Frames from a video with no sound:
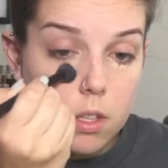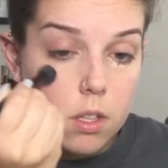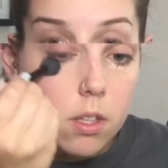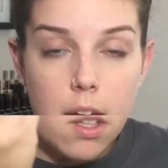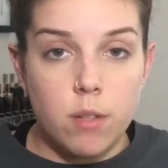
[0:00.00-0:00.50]

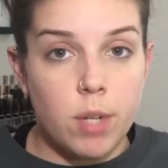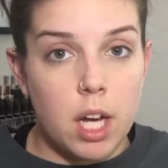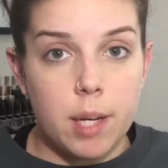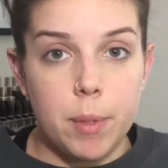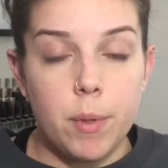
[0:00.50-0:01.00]
Again, we're
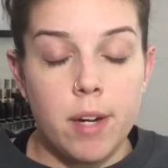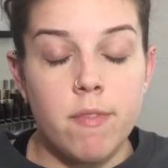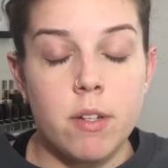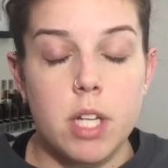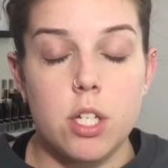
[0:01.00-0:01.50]
not going to be
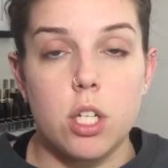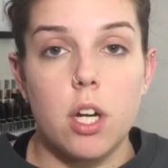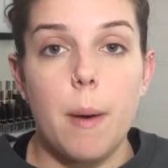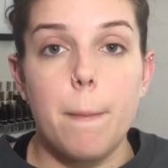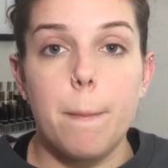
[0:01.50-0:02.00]
wearing
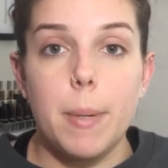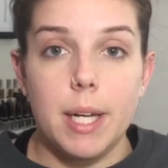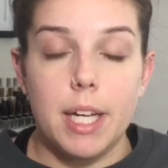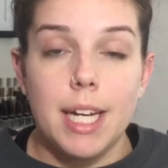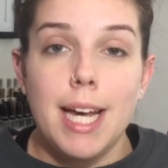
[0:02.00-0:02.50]
foundation,
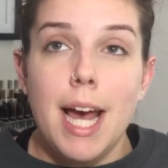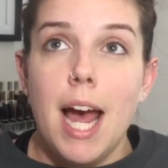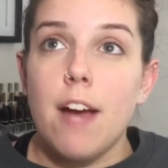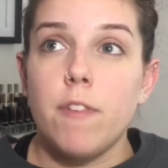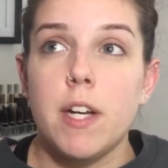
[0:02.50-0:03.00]
but
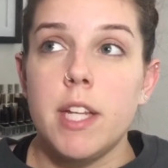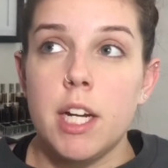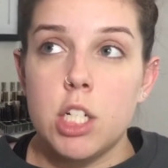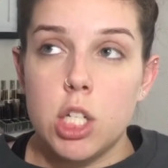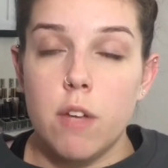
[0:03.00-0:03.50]
I find
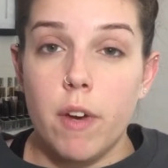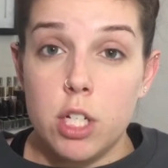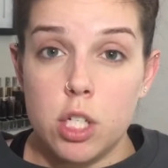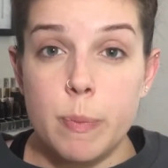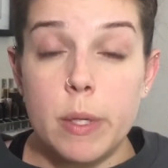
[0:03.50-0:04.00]
that if
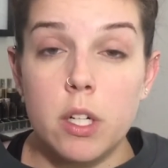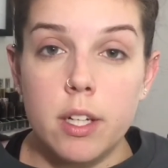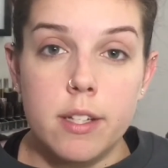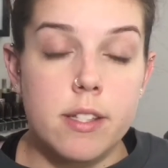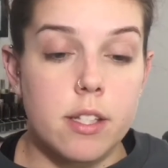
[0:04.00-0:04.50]
I just put
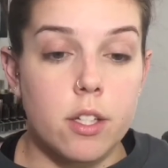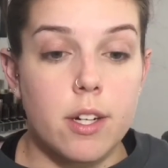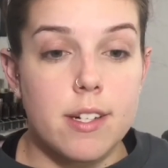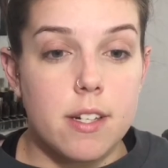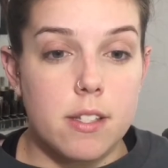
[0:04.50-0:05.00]
on
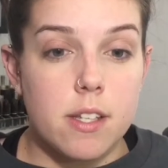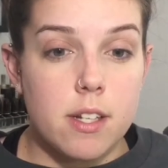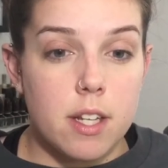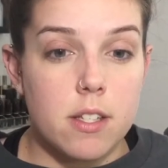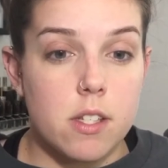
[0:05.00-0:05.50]
concealer, it
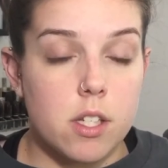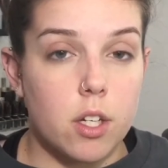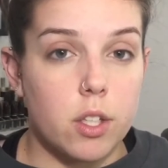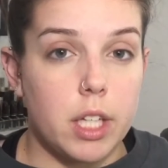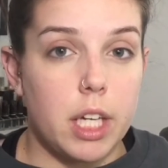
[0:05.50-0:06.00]
doesn't
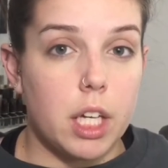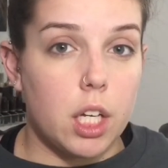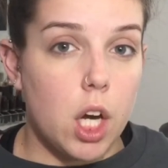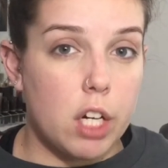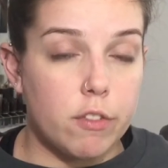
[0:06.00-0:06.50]
necessarily
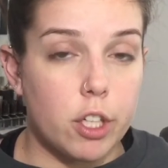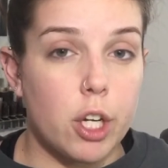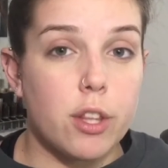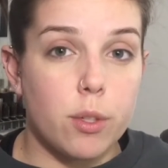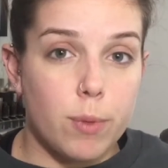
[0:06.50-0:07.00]

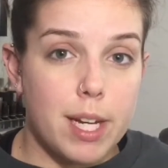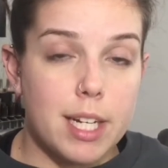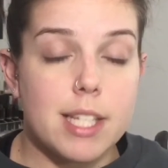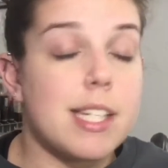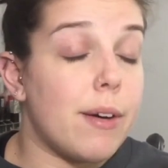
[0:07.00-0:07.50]
cover the
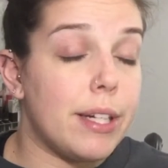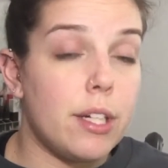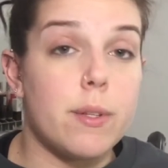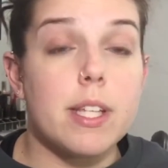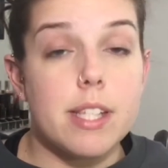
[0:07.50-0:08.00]
redness. Now, I
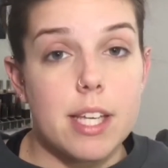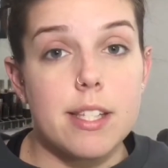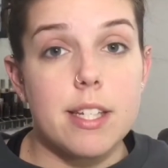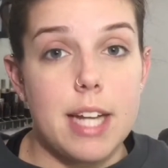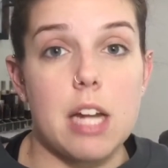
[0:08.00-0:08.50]
know this
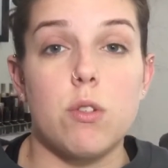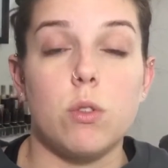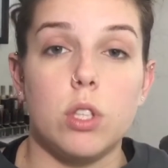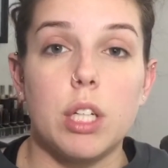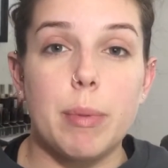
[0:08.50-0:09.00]
is a
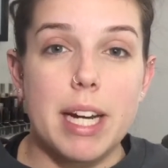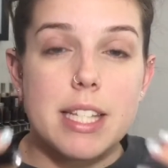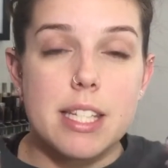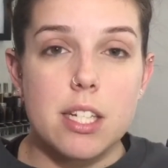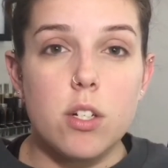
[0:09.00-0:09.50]
natural look, but I
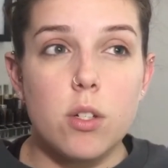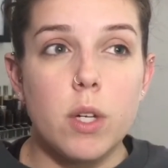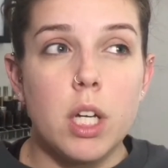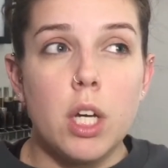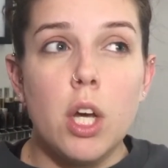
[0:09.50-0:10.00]

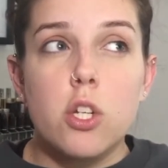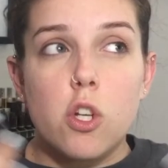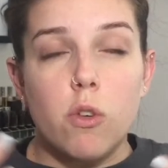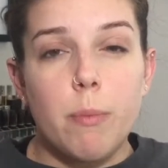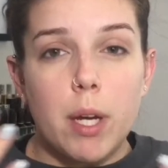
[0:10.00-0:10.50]
still
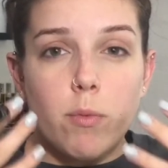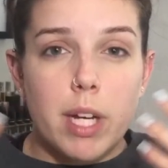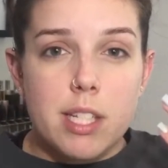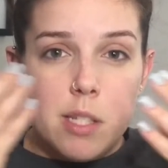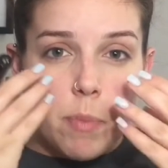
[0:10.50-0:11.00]
don't want my
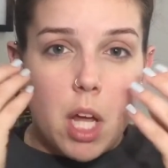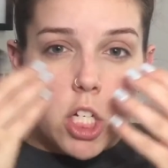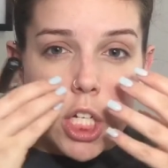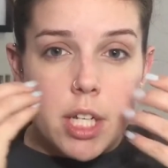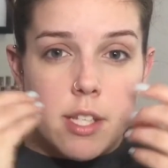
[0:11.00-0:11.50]
red
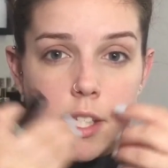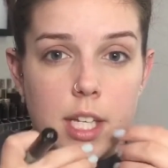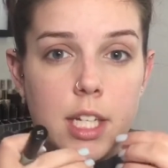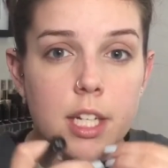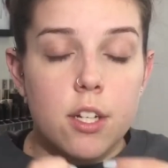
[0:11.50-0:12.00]
splotchiness
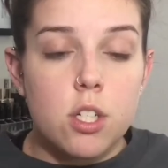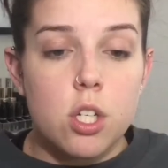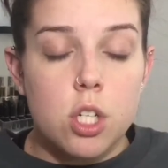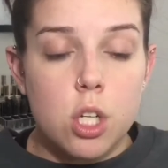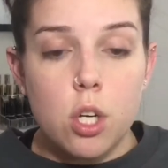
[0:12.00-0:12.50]
in here
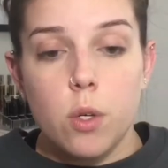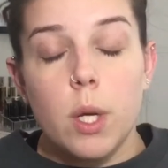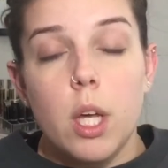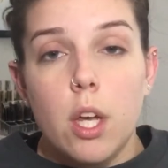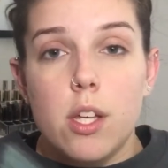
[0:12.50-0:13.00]
to
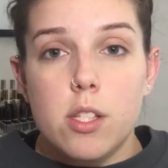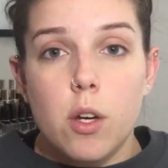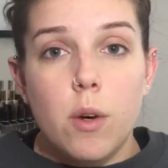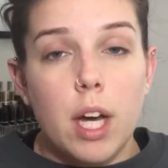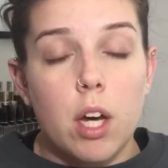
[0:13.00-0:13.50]
show.
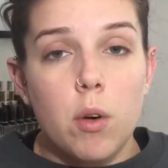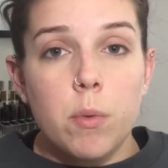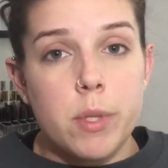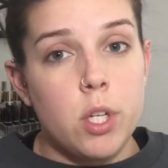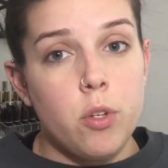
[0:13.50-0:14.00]
So I go
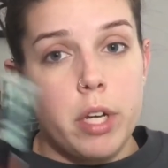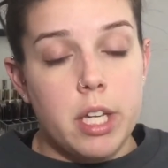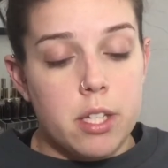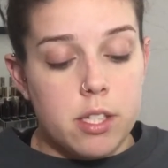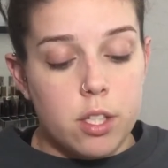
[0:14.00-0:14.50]
in with a
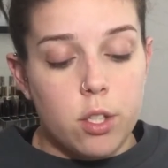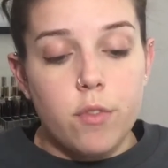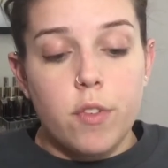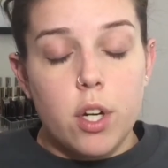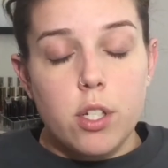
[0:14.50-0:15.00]
green concealer
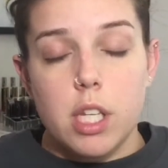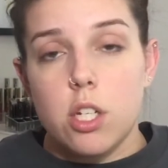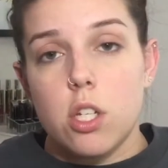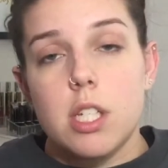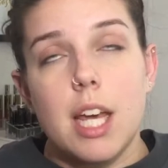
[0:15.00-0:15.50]
first,
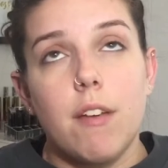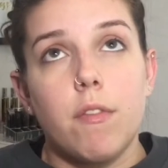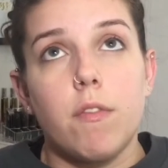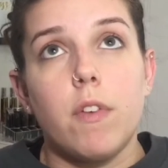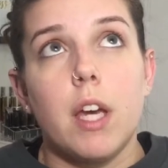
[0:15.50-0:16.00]
and just a
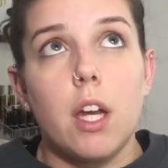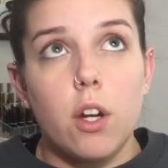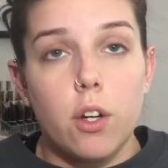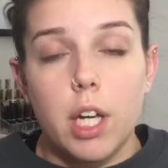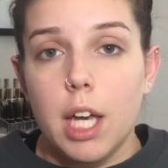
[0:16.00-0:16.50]

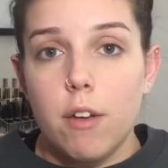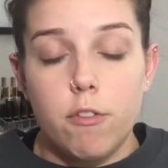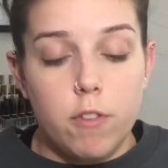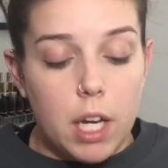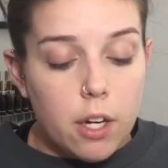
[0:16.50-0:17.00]
very
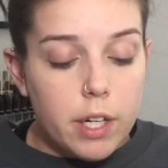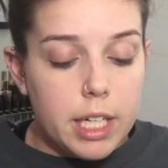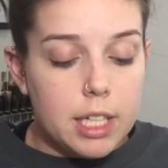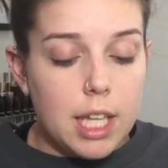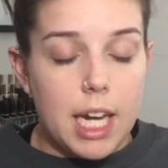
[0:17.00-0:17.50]

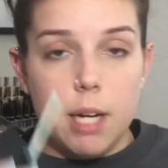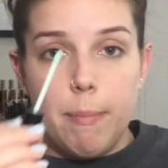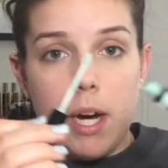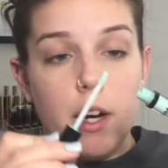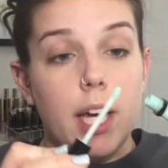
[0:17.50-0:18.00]
light
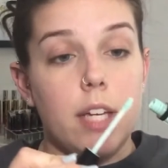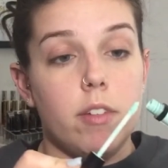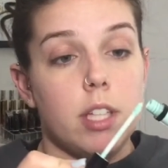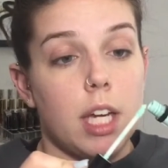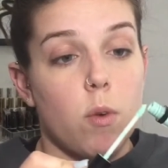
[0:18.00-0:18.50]
amount. I
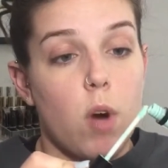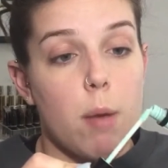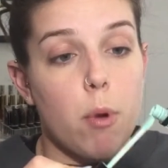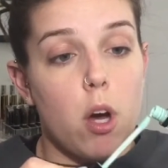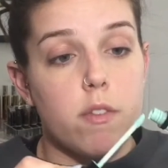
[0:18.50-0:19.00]
even like
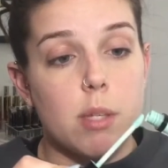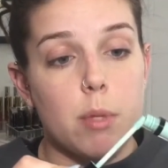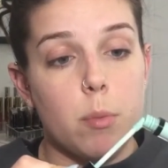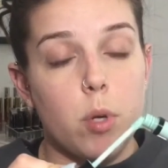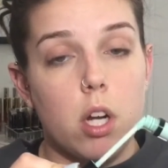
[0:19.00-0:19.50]
wipe off
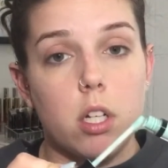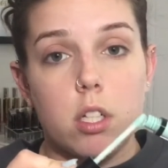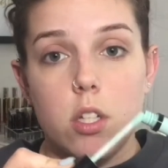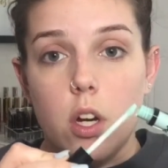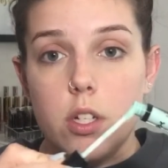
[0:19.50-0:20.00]
some of the
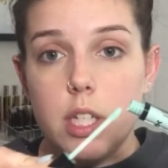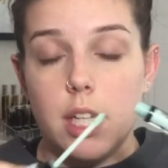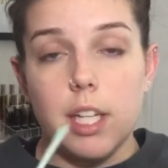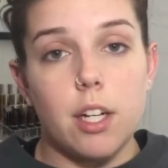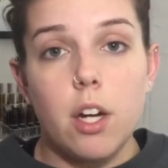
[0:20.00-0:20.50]
product onto
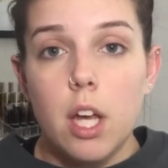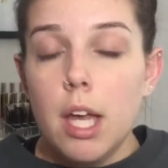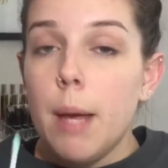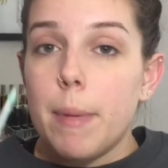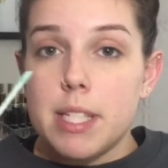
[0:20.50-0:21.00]
here
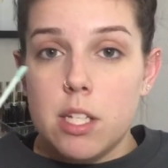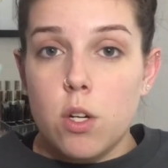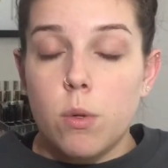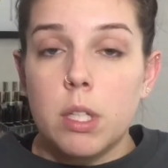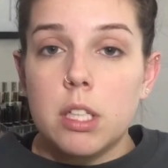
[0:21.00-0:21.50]
because I
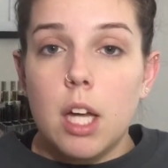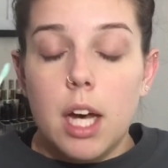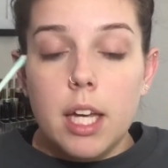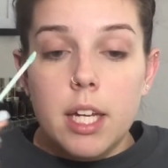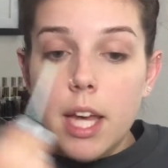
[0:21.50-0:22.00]
don't want a
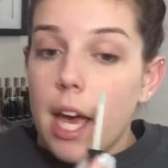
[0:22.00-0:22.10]
lot.